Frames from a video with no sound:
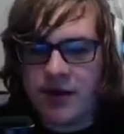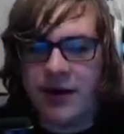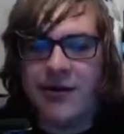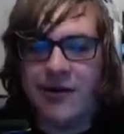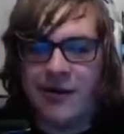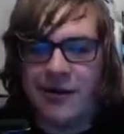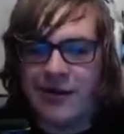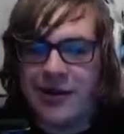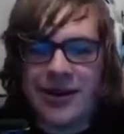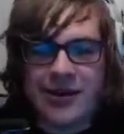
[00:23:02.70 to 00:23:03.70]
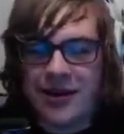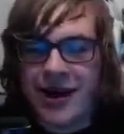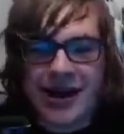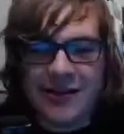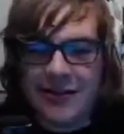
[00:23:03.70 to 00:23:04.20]
Oh, you
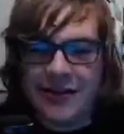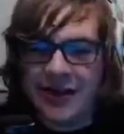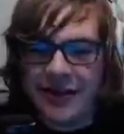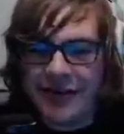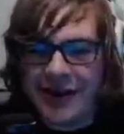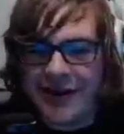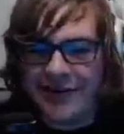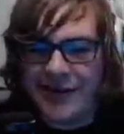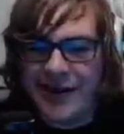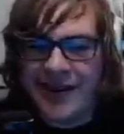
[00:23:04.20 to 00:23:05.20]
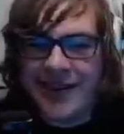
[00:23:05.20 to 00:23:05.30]
gotta do it then, chat. Come on.